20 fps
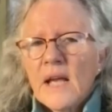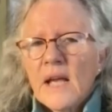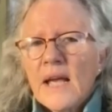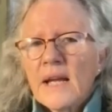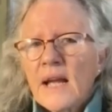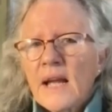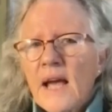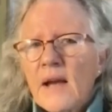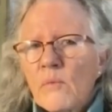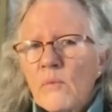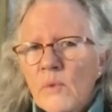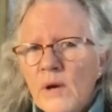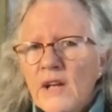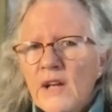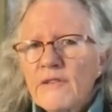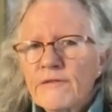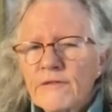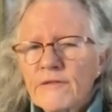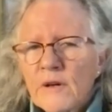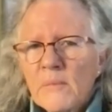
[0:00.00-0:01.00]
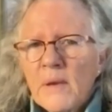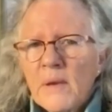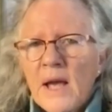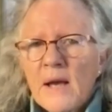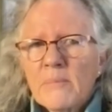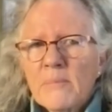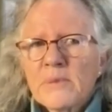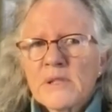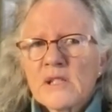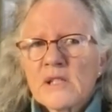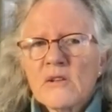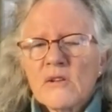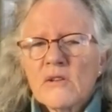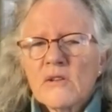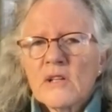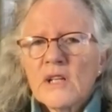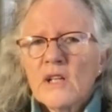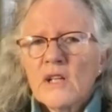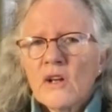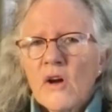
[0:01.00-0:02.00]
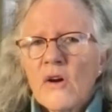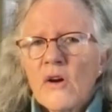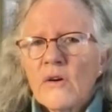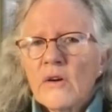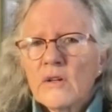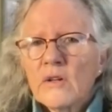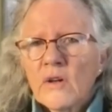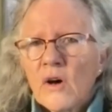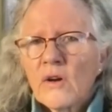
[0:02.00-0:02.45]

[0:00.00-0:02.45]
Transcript: I went from absolutely not